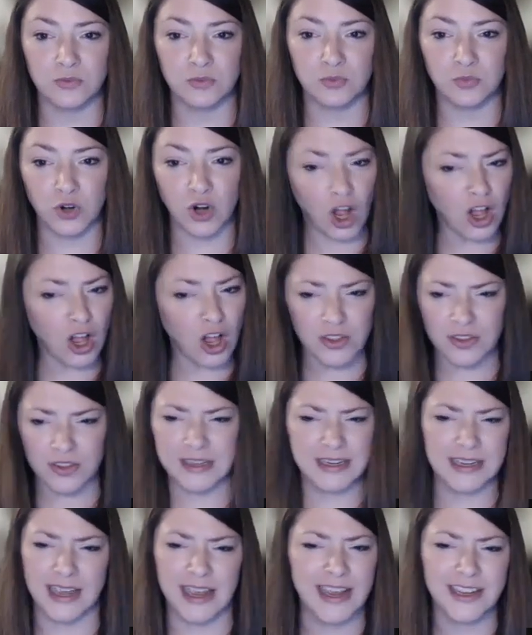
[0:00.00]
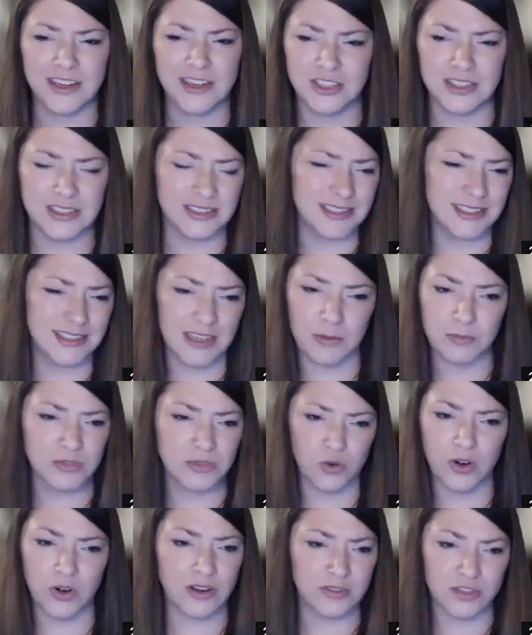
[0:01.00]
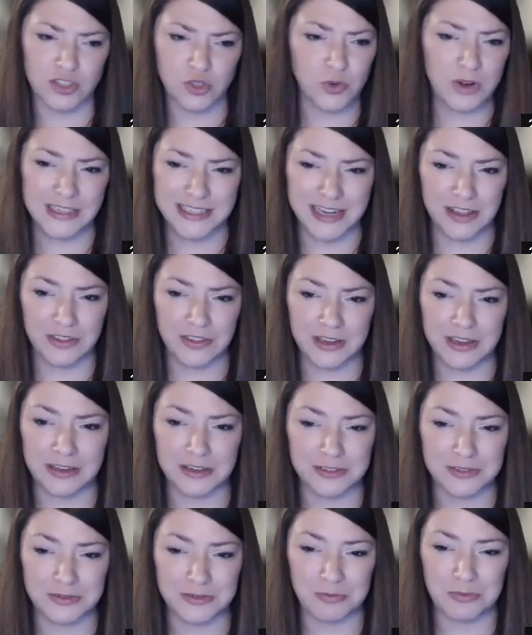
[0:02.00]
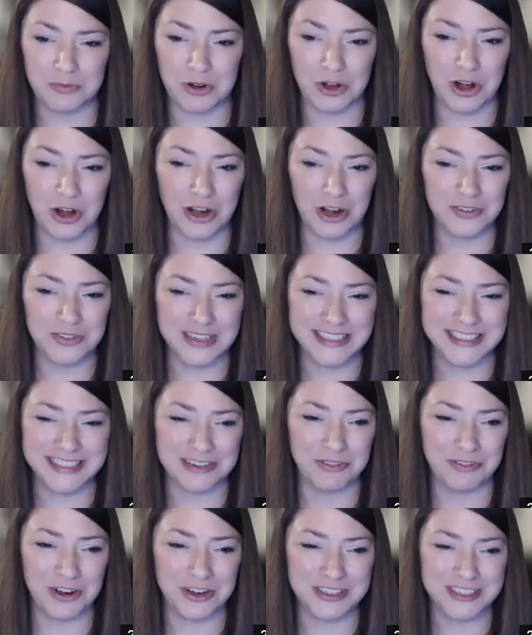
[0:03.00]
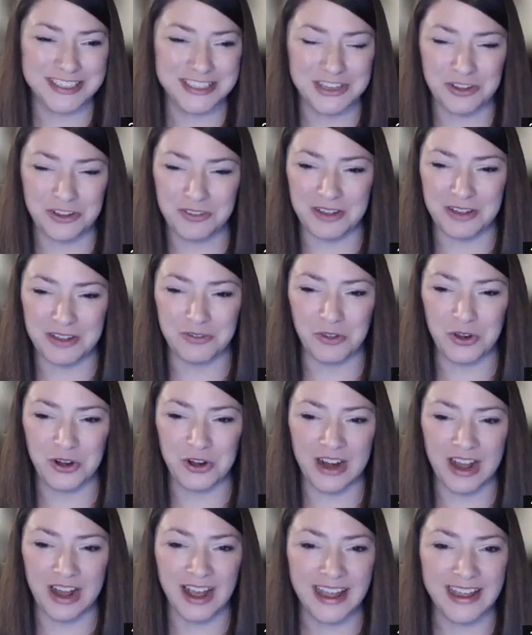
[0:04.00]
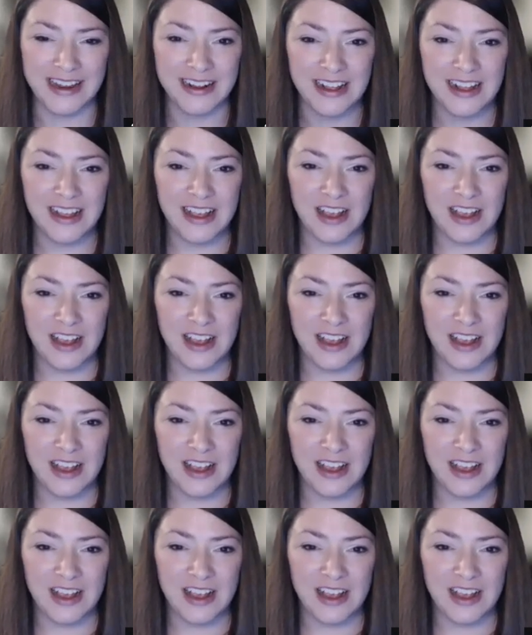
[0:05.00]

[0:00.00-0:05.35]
we're all engaged in some sort of storytelling, regardless of our skill level or not.